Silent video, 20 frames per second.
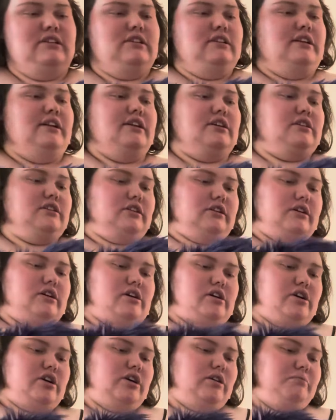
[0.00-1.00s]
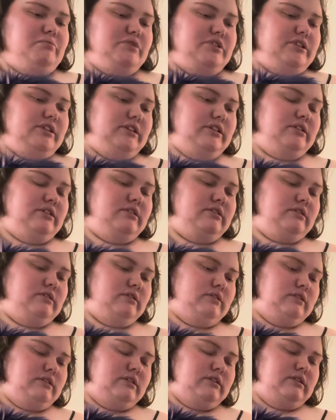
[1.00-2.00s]
Here are the arms.
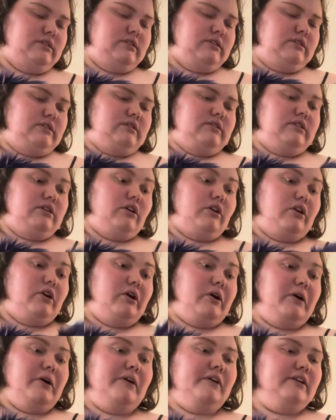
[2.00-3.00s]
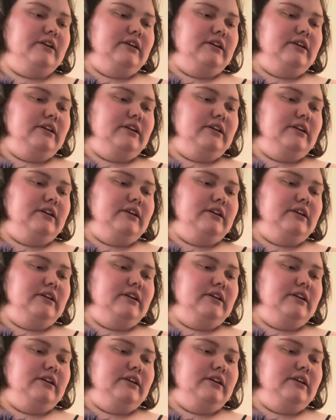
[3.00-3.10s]
Oh,